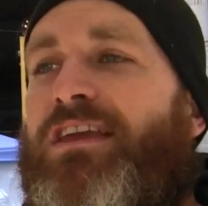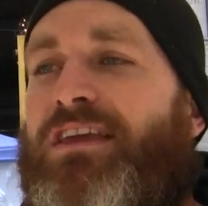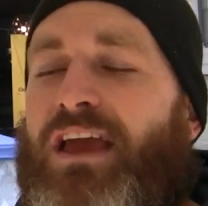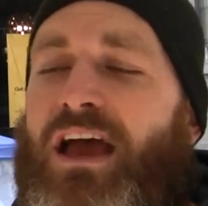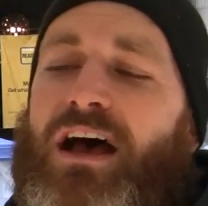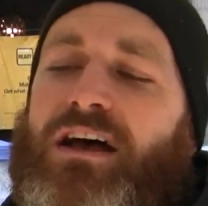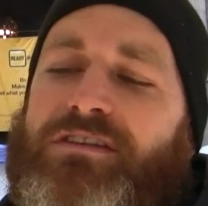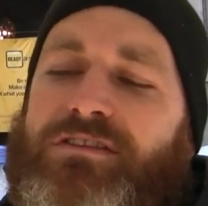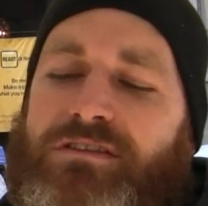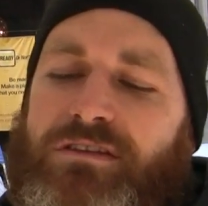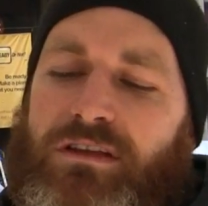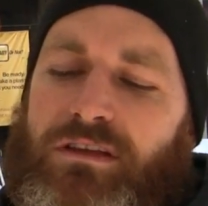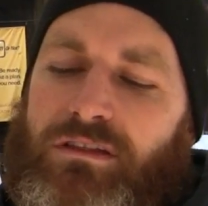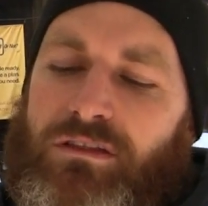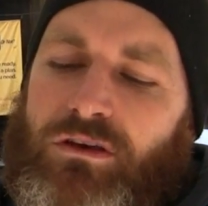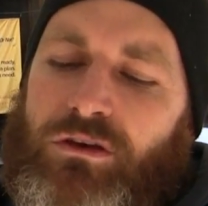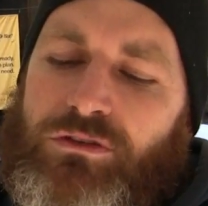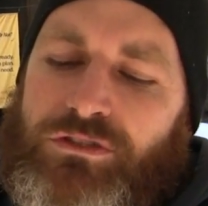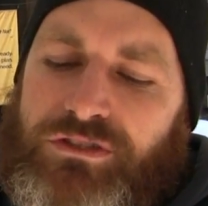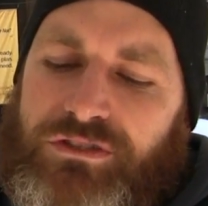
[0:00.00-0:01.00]
Yes,
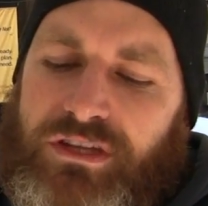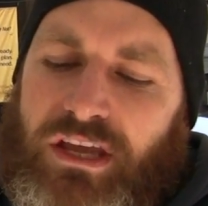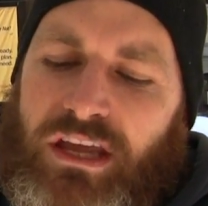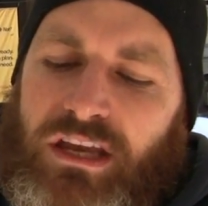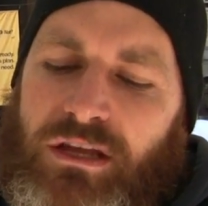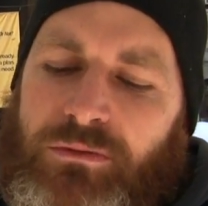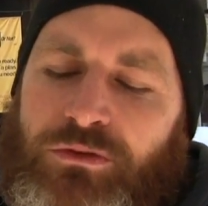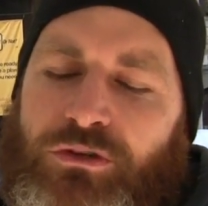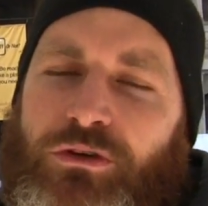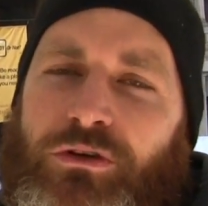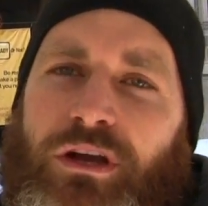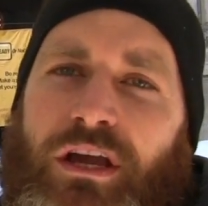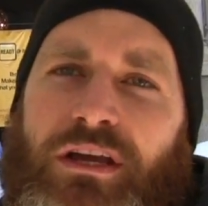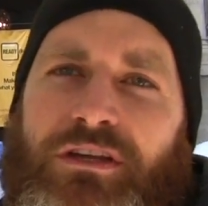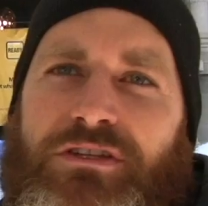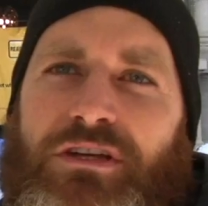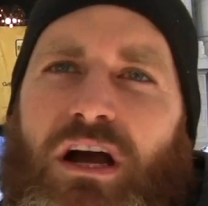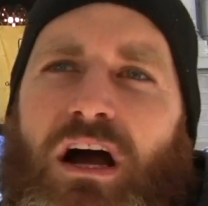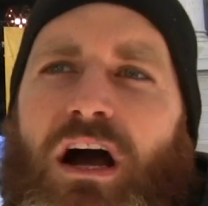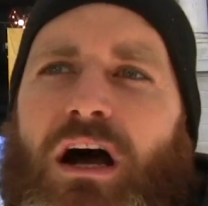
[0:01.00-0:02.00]
those stadiums
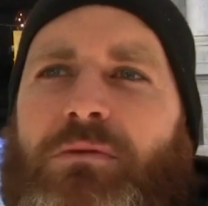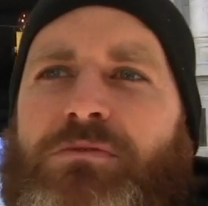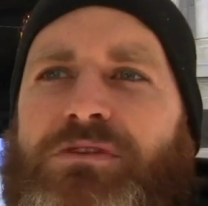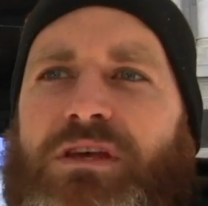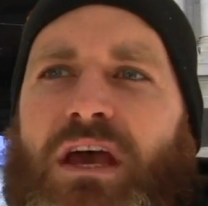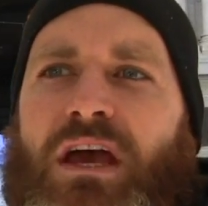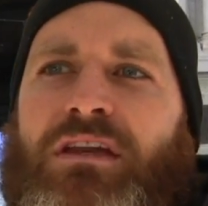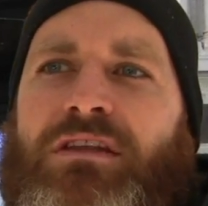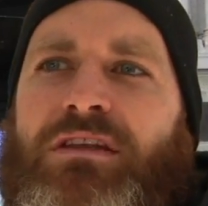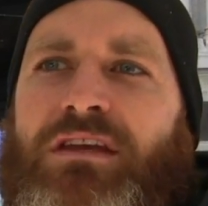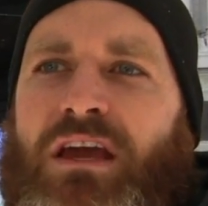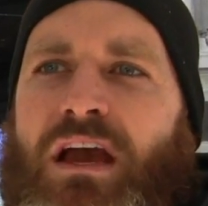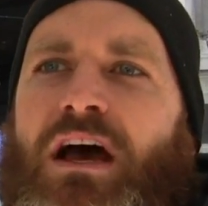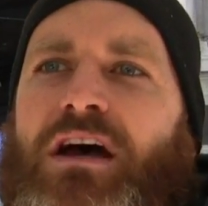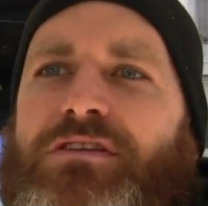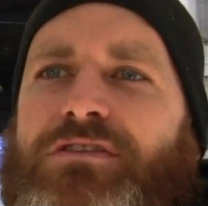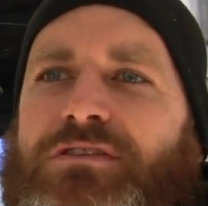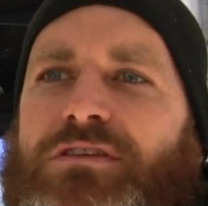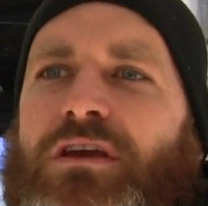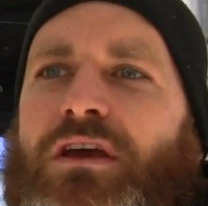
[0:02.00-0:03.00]
create jobs, and
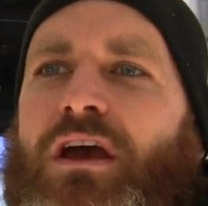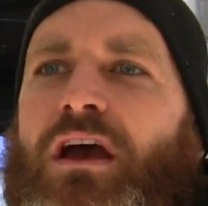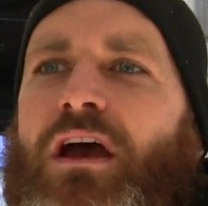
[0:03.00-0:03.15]
yes,